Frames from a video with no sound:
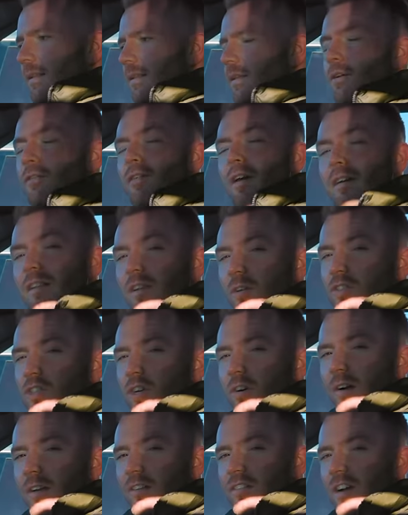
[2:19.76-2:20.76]
They're a very
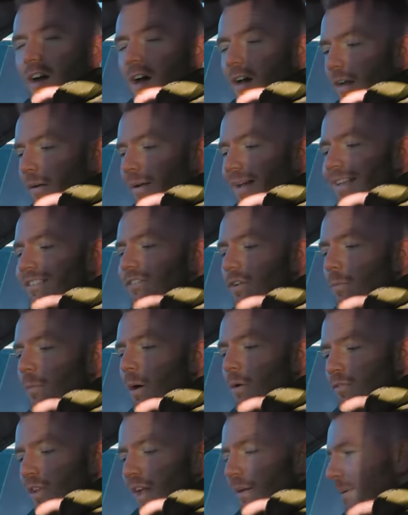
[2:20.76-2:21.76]
luxurious car now. It is
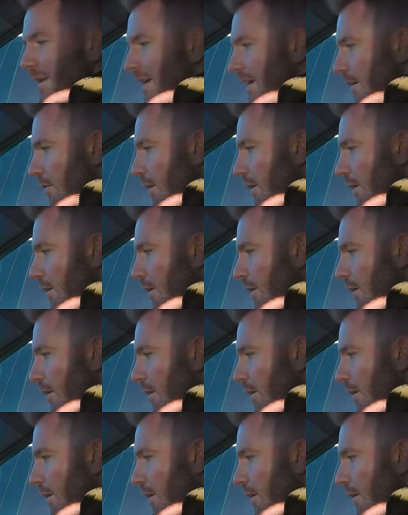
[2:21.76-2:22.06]
almost like being in